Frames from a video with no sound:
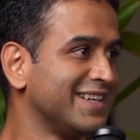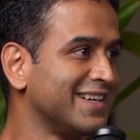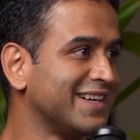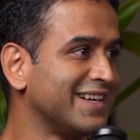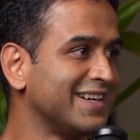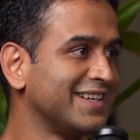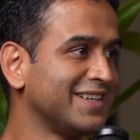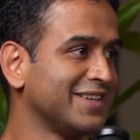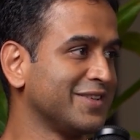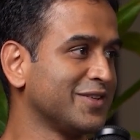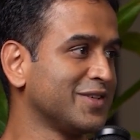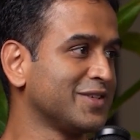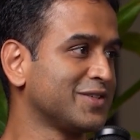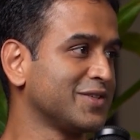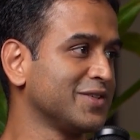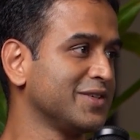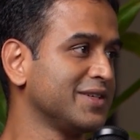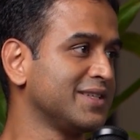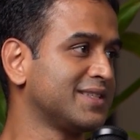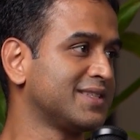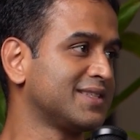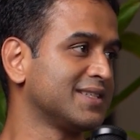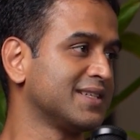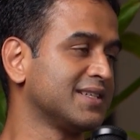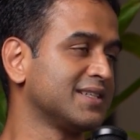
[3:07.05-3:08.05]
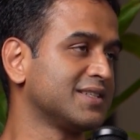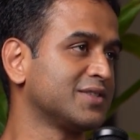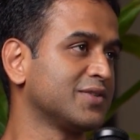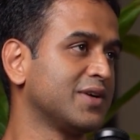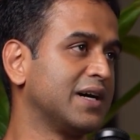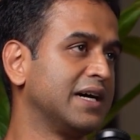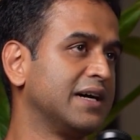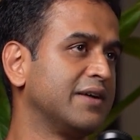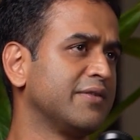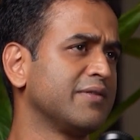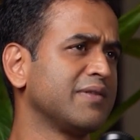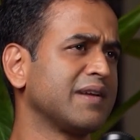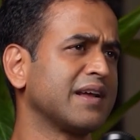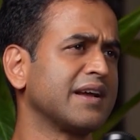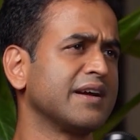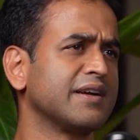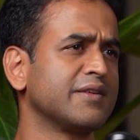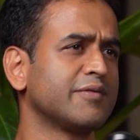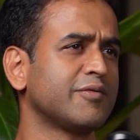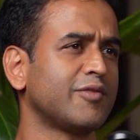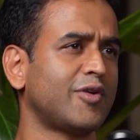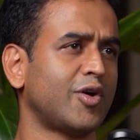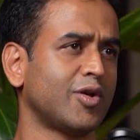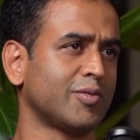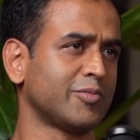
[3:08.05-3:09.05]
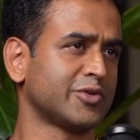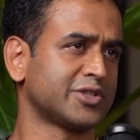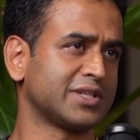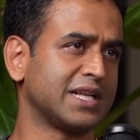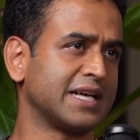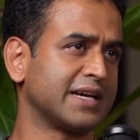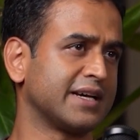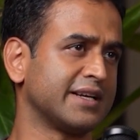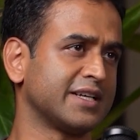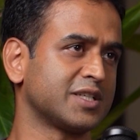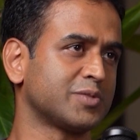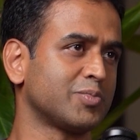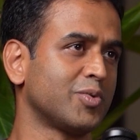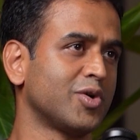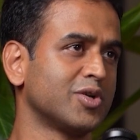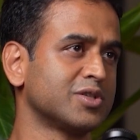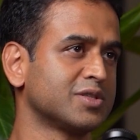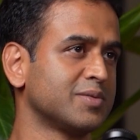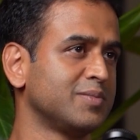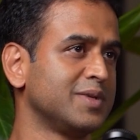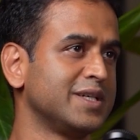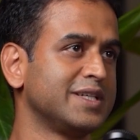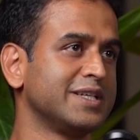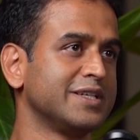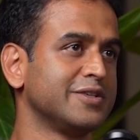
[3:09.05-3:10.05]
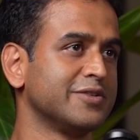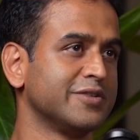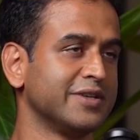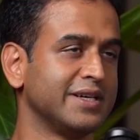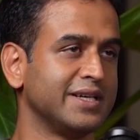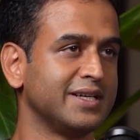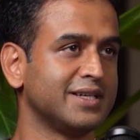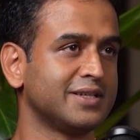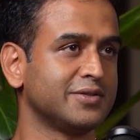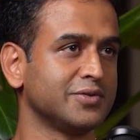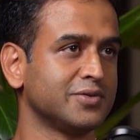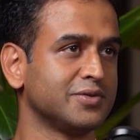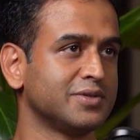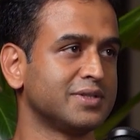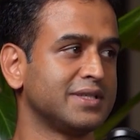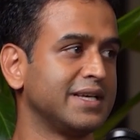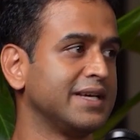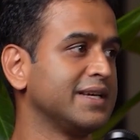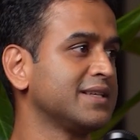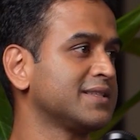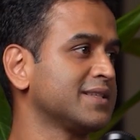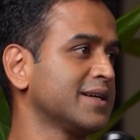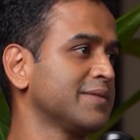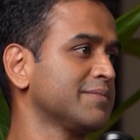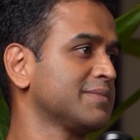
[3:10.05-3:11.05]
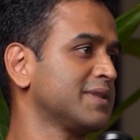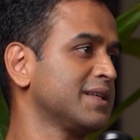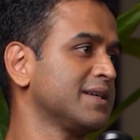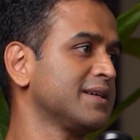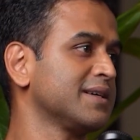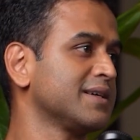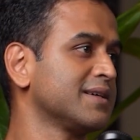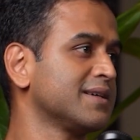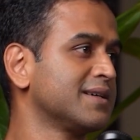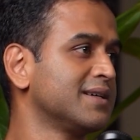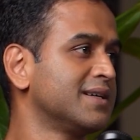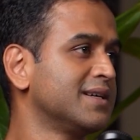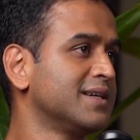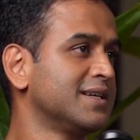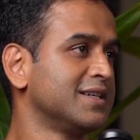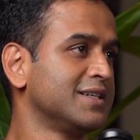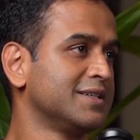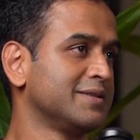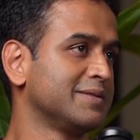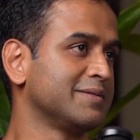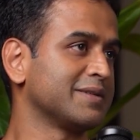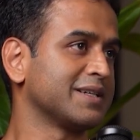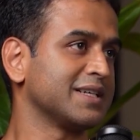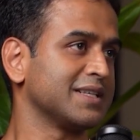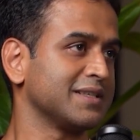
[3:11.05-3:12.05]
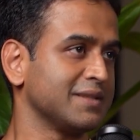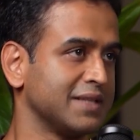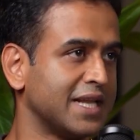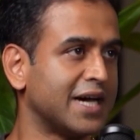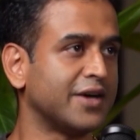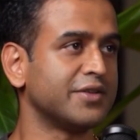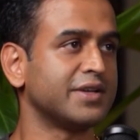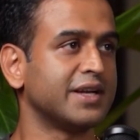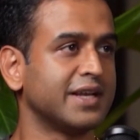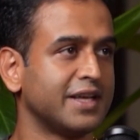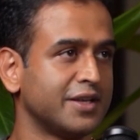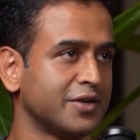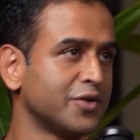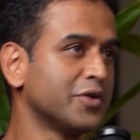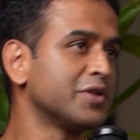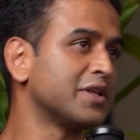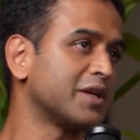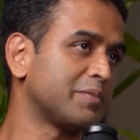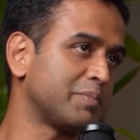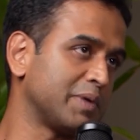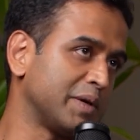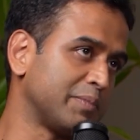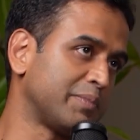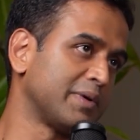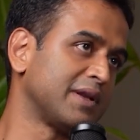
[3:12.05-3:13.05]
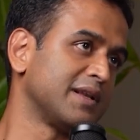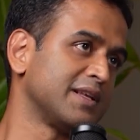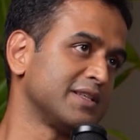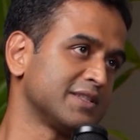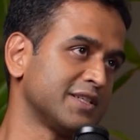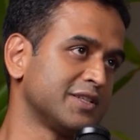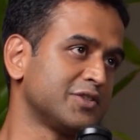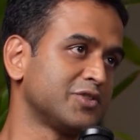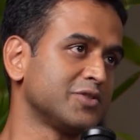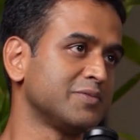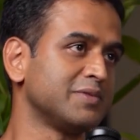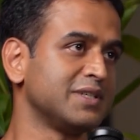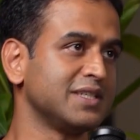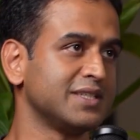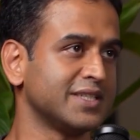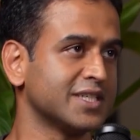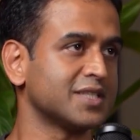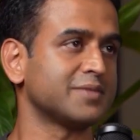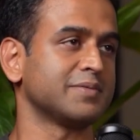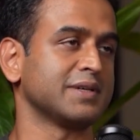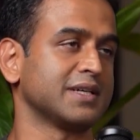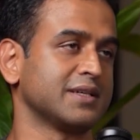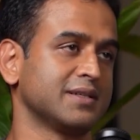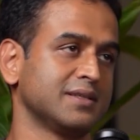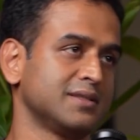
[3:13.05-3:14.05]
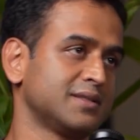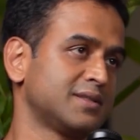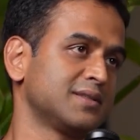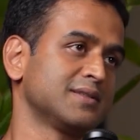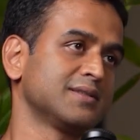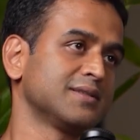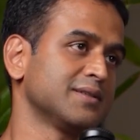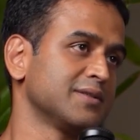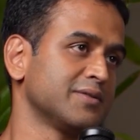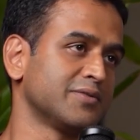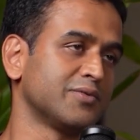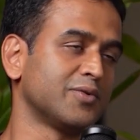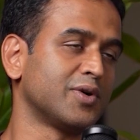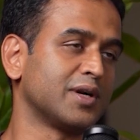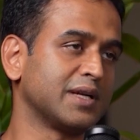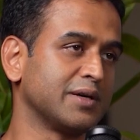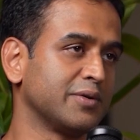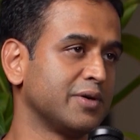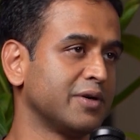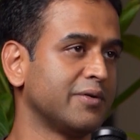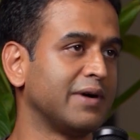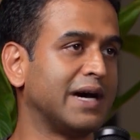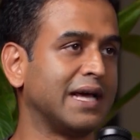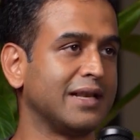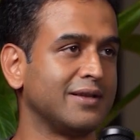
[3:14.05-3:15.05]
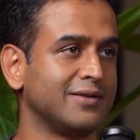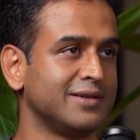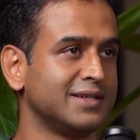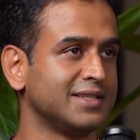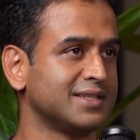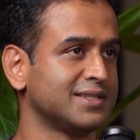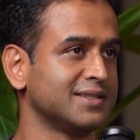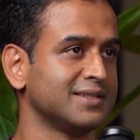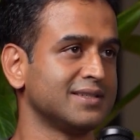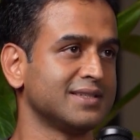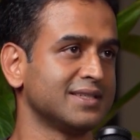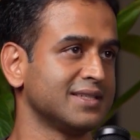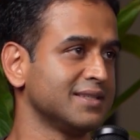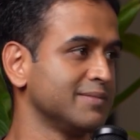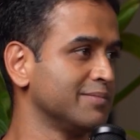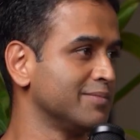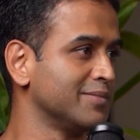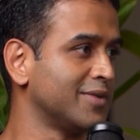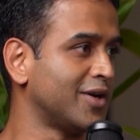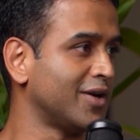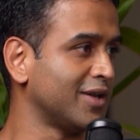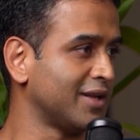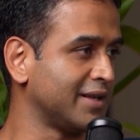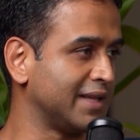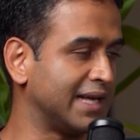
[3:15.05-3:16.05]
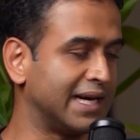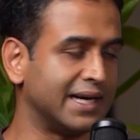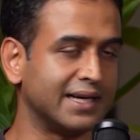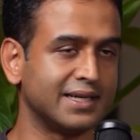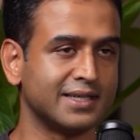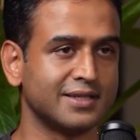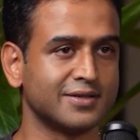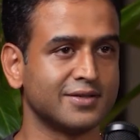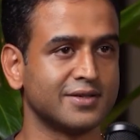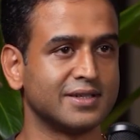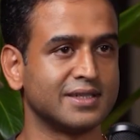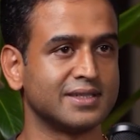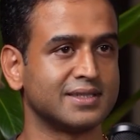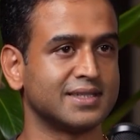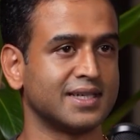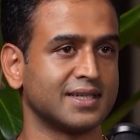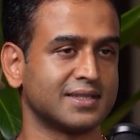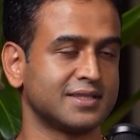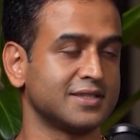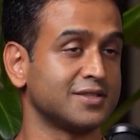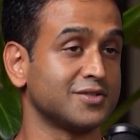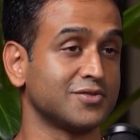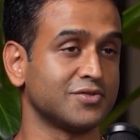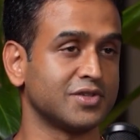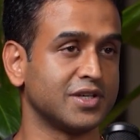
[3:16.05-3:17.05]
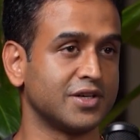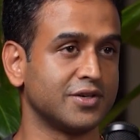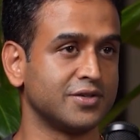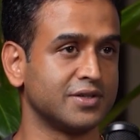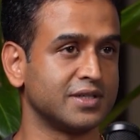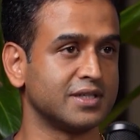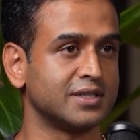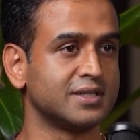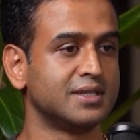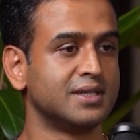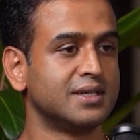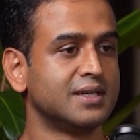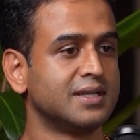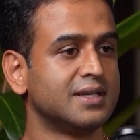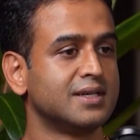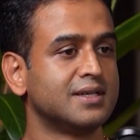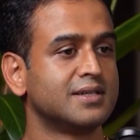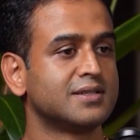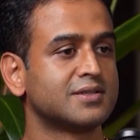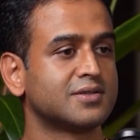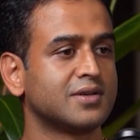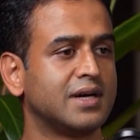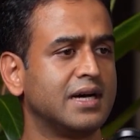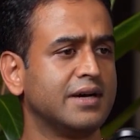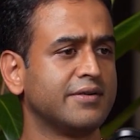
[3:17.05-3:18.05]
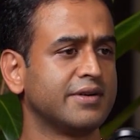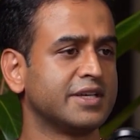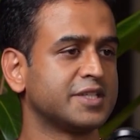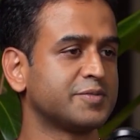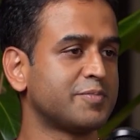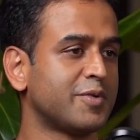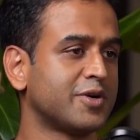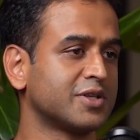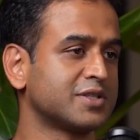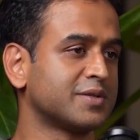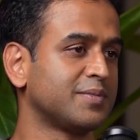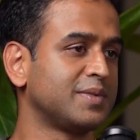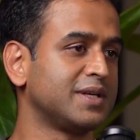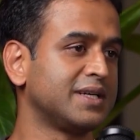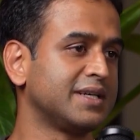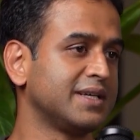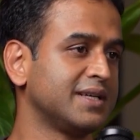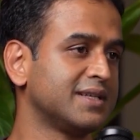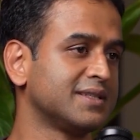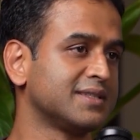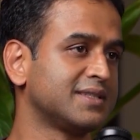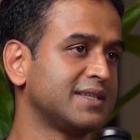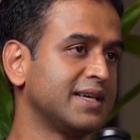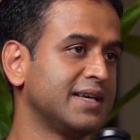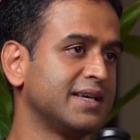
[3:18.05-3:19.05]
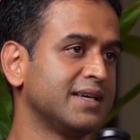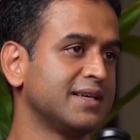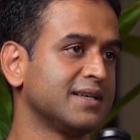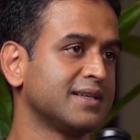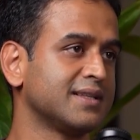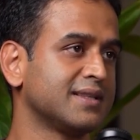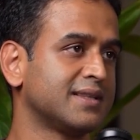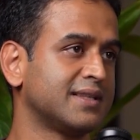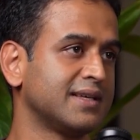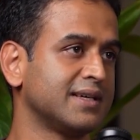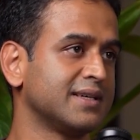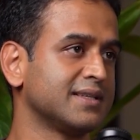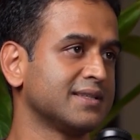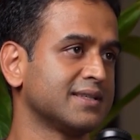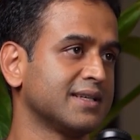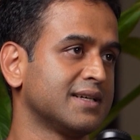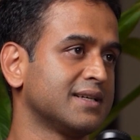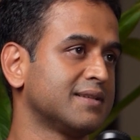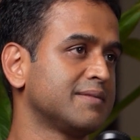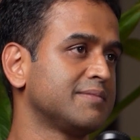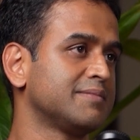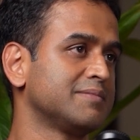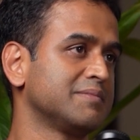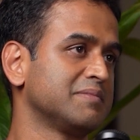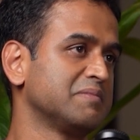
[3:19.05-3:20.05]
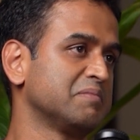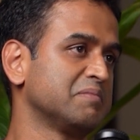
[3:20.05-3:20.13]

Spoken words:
Right, you know, so it's so I have kind of almost like a responsibility today to say something, because now that I know that people listen to me just because of whatever valuations and all of that, you know, and success of Zerodha, so I have responsibility in saying things that